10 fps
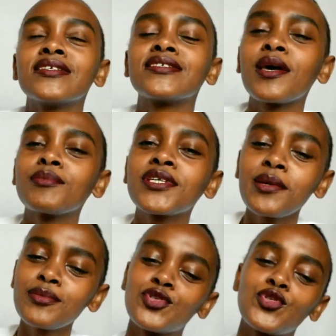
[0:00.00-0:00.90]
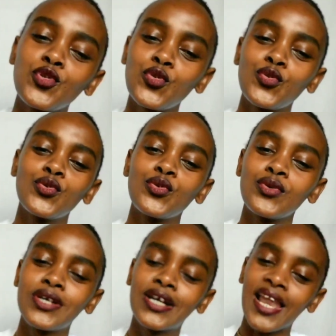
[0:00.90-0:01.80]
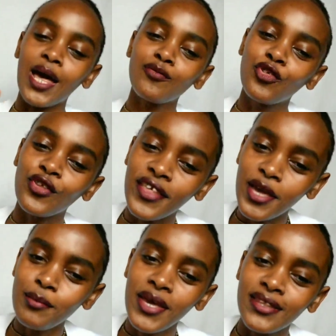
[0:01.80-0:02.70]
sometimes you clap for them,